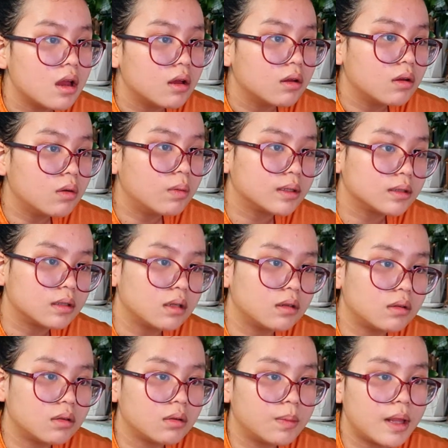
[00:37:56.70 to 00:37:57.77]
who wanted
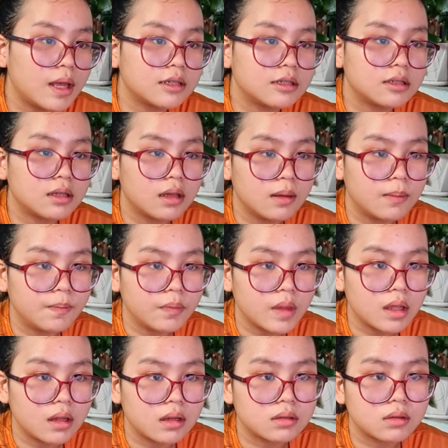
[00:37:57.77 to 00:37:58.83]
to place him
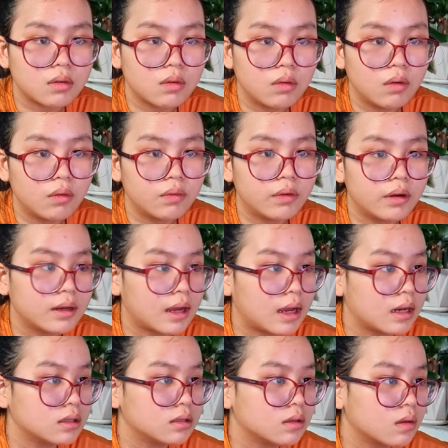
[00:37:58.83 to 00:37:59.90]
in a school for
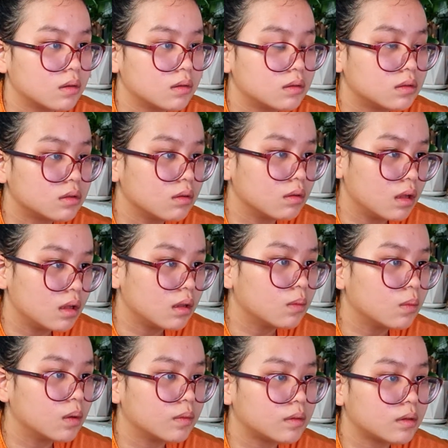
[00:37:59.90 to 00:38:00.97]
90 students
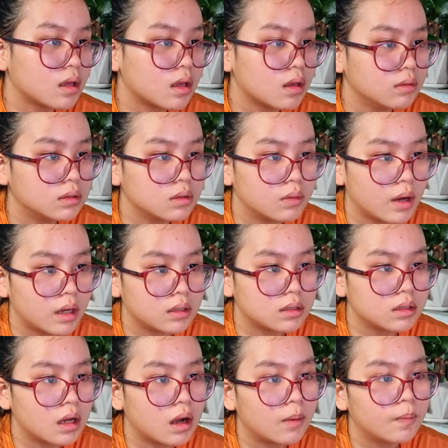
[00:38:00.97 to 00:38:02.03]
with a huge range
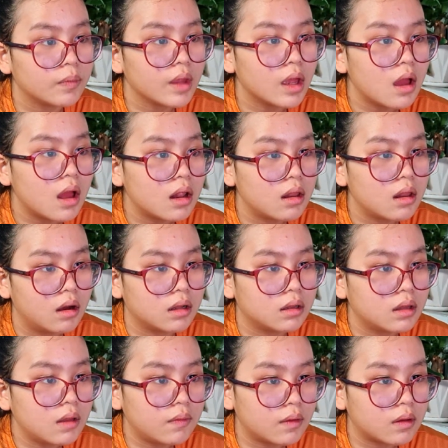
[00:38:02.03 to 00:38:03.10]
of learning
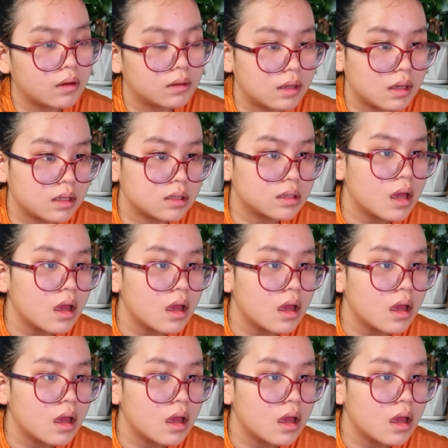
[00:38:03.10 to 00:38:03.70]
difficulties,